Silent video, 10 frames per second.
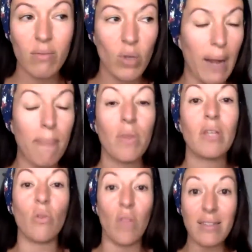Okay.
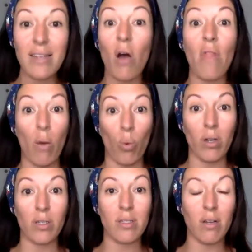So that's how that
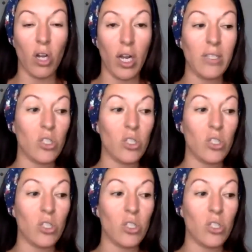works. All right.